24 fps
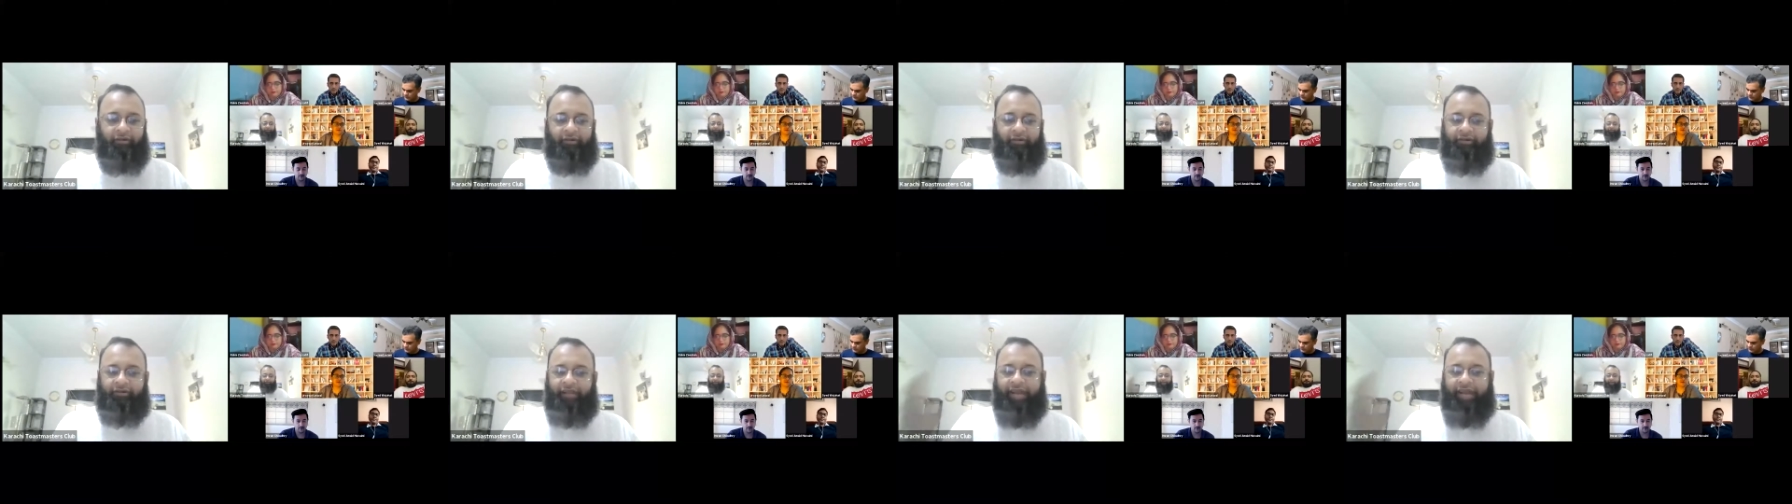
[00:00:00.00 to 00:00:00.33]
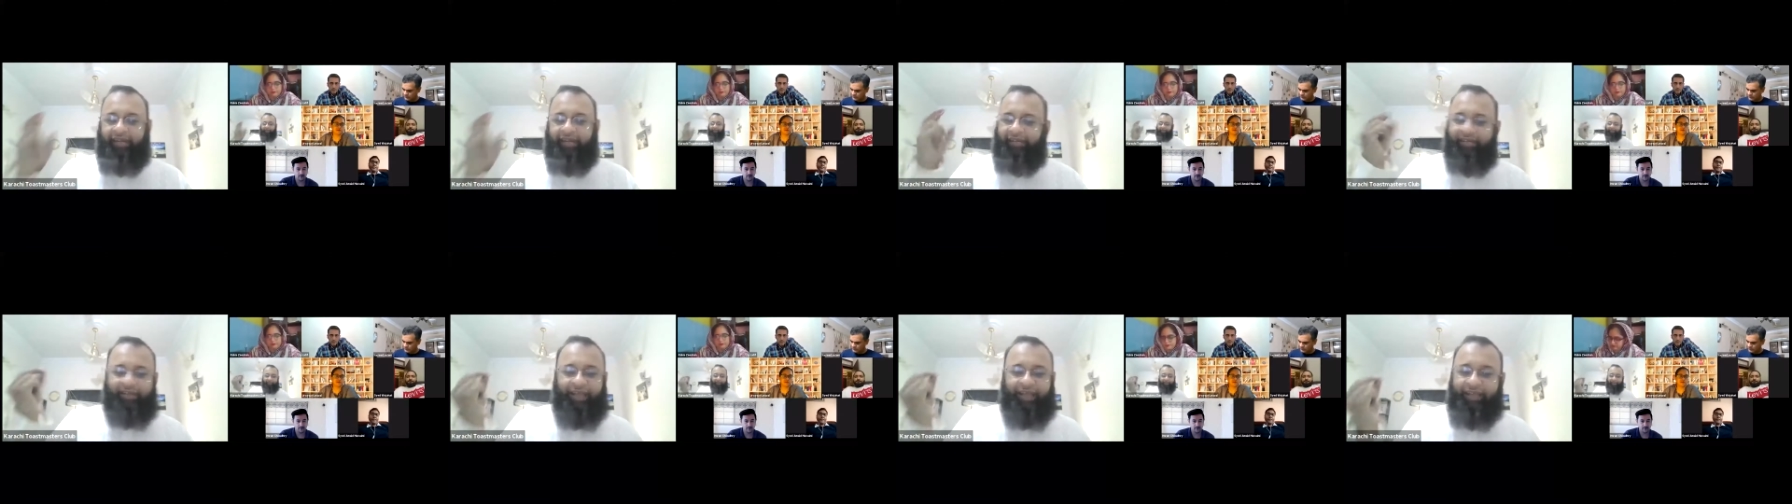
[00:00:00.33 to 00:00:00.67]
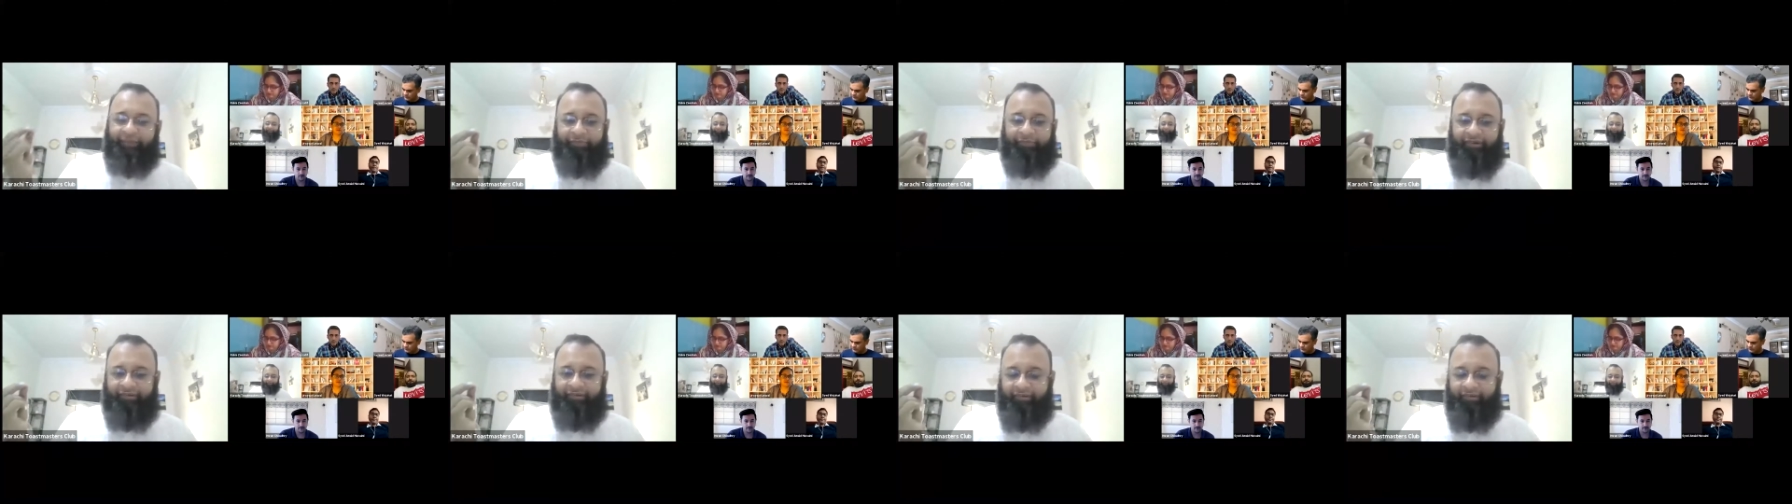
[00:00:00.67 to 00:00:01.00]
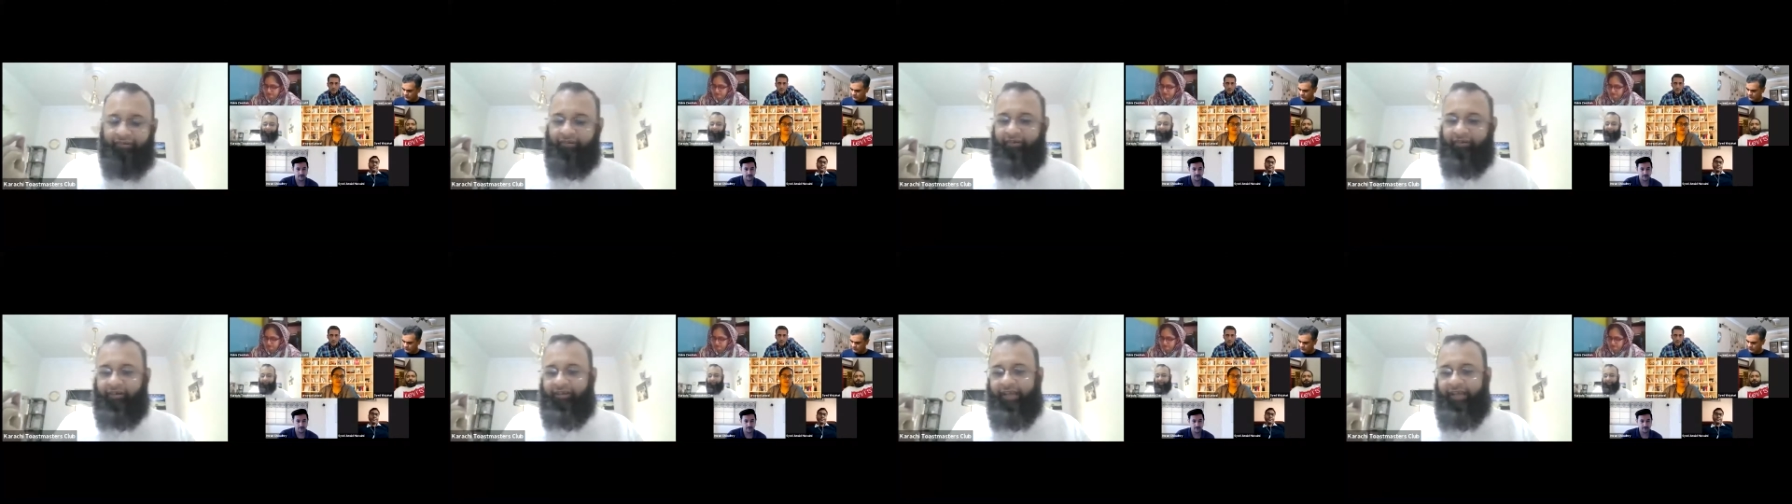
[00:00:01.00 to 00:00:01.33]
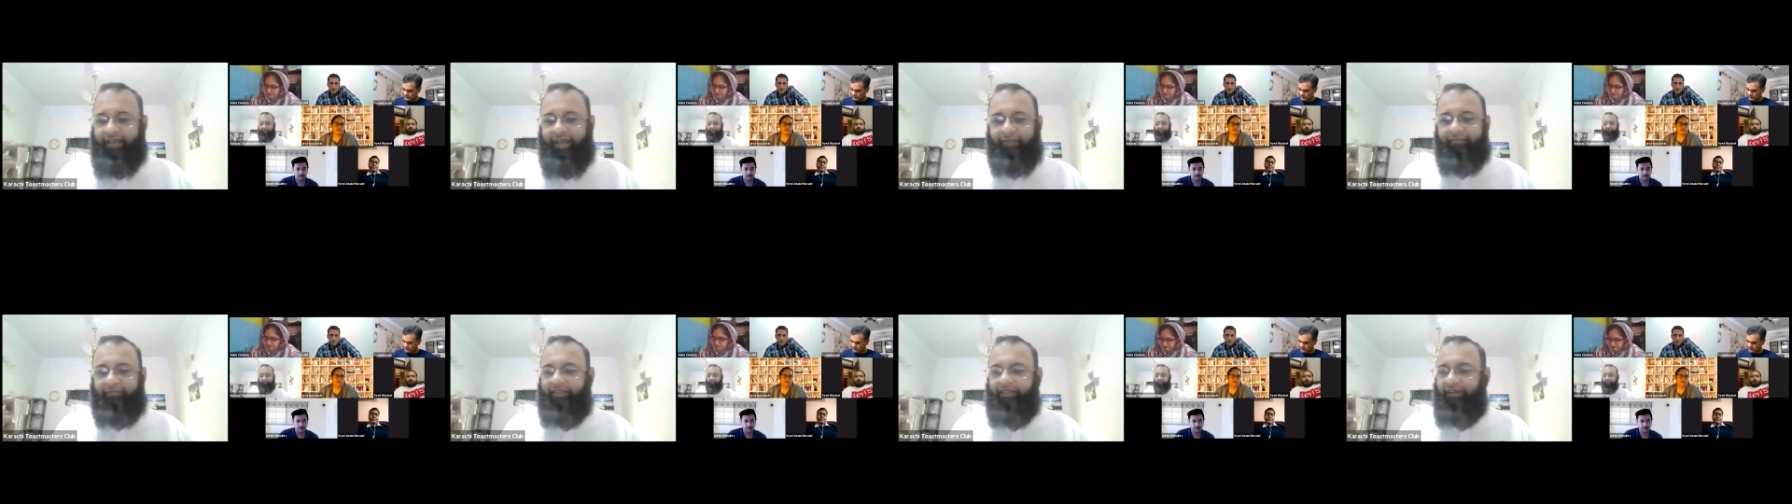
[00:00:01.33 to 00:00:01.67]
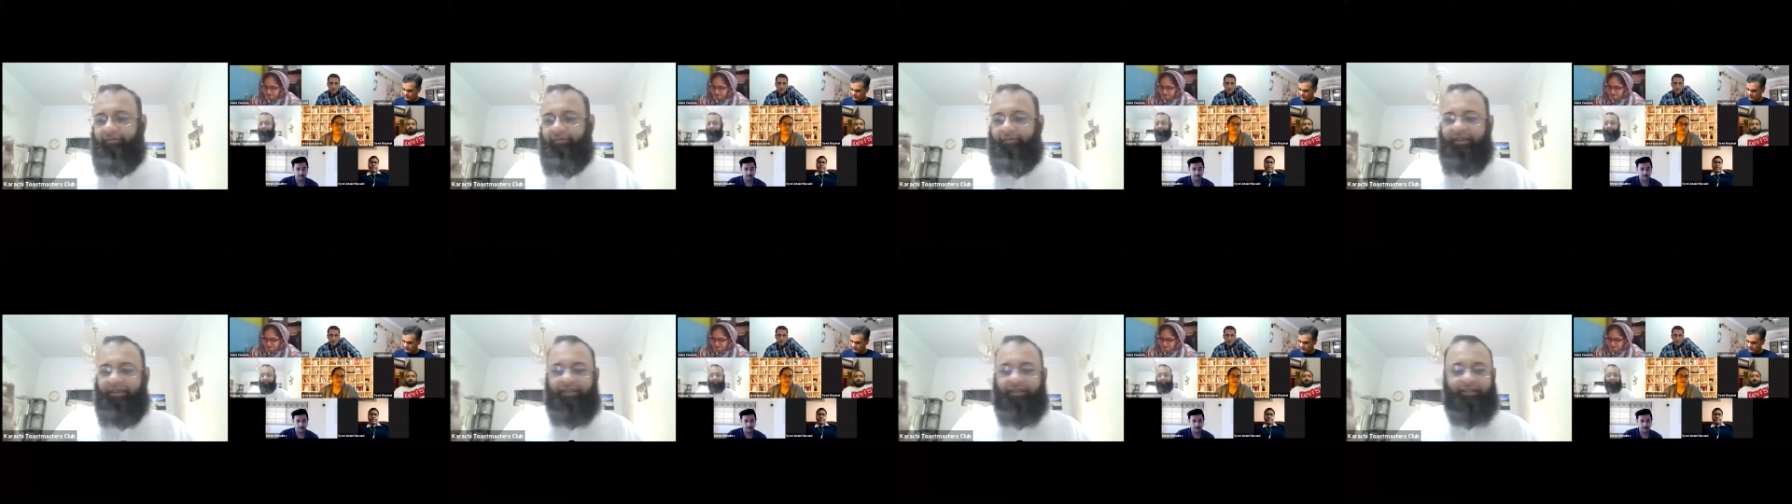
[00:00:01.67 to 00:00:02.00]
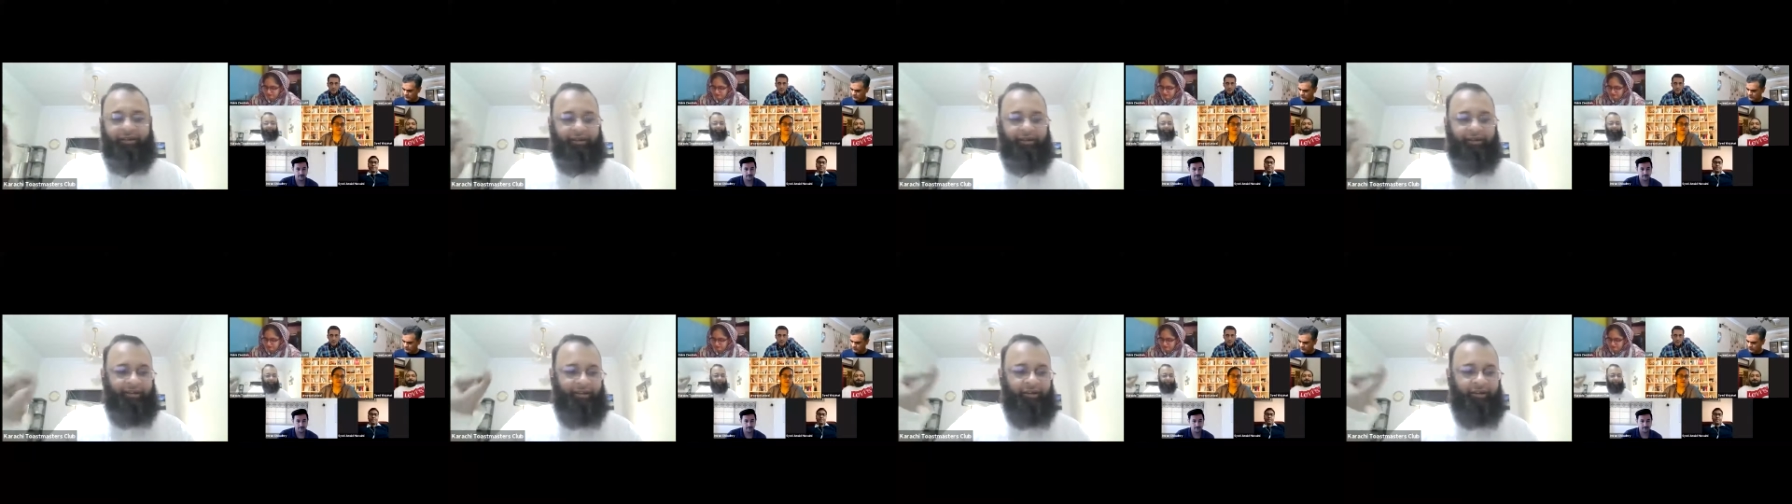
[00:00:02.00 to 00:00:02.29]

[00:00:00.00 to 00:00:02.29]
99% of the time they will be either